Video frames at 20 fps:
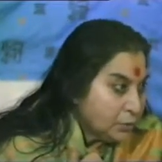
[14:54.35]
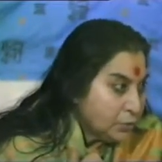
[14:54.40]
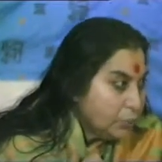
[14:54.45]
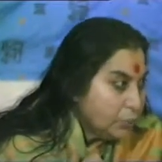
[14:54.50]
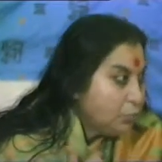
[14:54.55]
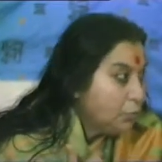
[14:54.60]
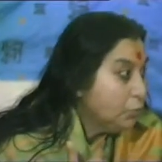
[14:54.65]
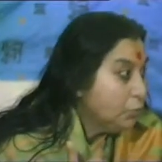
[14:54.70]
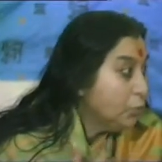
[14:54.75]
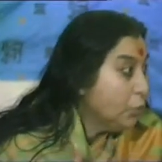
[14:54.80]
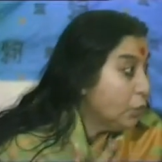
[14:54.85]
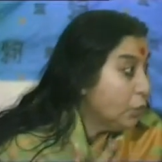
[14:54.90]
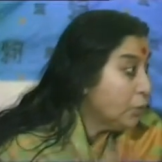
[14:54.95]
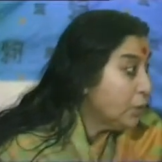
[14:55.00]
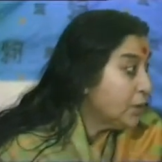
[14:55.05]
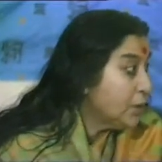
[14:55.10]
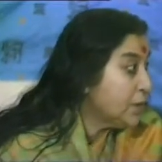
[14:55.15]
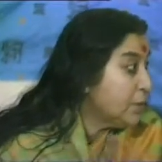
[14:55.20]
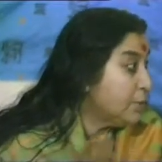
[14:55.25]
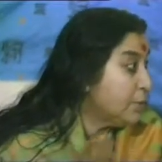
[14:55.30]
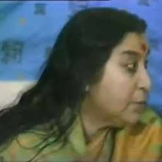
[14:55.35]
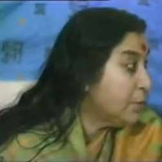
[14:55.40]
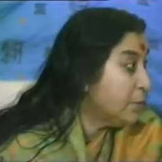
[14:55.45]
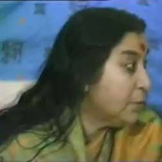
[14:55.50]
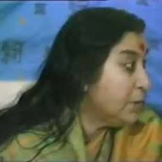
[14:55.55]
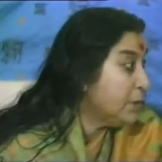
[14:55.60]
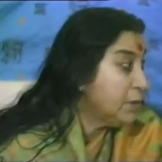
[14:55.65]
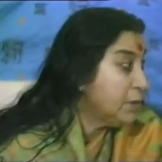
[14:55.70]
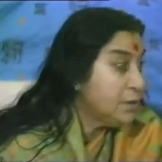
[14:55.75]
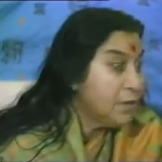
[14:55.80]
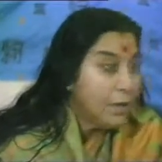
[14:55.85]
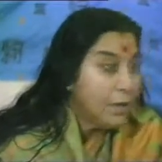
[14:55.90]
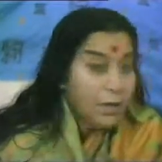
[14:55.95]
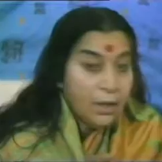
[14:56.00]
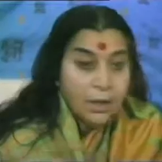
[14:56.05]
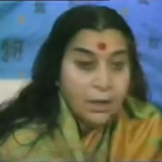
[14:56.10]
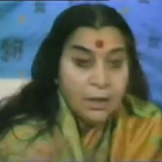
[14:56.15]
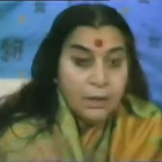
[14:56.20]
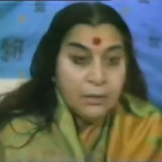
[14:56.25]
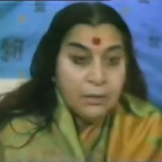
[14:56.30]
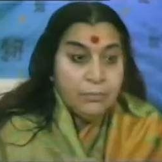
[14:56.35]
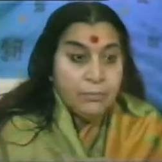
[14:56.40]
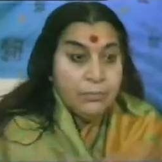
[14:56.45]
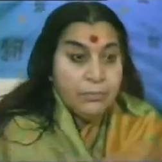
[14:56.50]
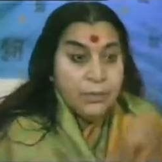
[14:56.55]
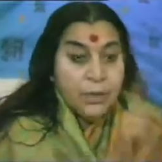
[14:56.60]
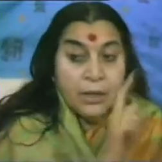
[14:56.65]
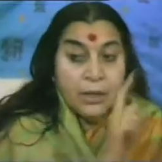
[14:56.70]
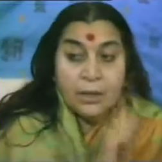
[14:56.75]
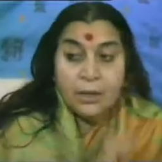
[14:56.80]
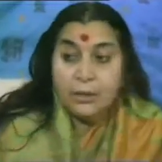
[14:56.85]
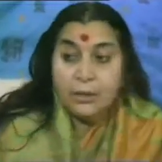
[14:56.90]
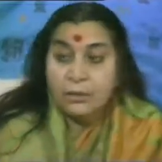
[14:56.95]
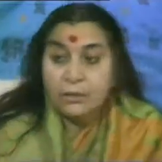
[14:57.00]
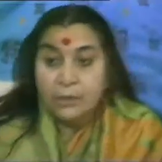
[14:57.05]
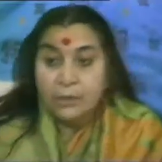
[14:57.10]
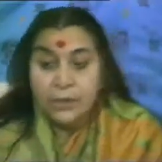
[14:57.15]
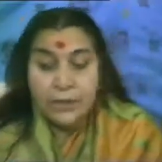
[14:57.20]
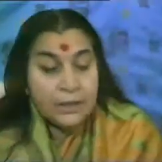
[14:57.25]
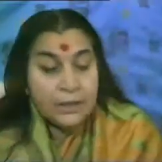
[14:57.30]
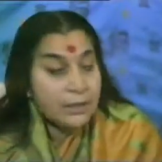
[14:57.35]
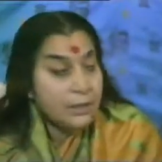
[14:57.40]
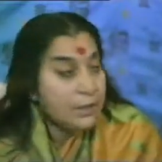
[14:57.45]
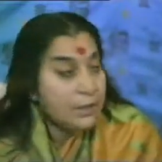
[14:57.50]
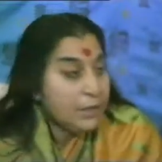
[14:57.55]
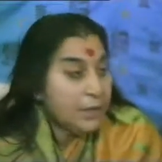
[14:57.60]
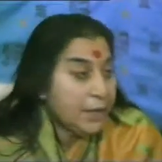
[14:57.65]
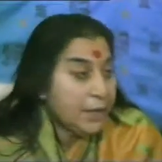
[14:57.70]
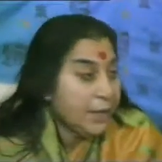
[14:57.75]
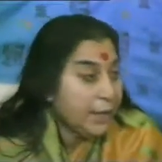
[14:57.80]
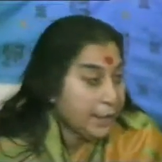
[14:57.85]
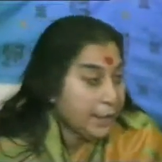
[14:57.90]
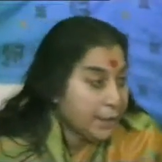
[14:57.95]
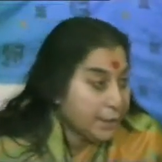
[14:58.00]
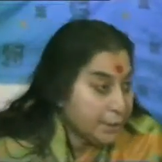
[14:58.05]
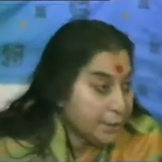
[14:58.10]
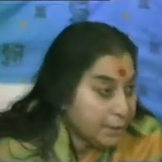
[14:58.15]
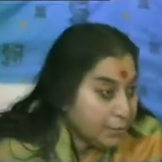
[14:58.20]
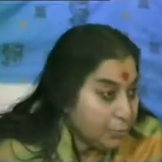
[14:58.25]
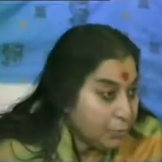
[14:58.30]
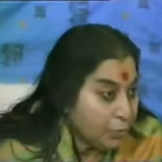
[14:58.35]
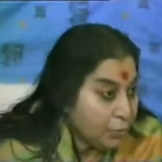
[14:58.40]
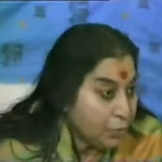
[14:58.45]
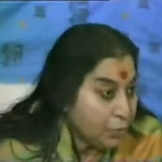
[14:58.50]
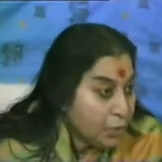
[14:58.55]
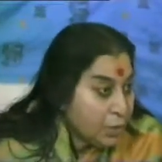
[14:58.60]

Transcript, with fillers: If you want to accept somebody's uh, agency, then I can't help you.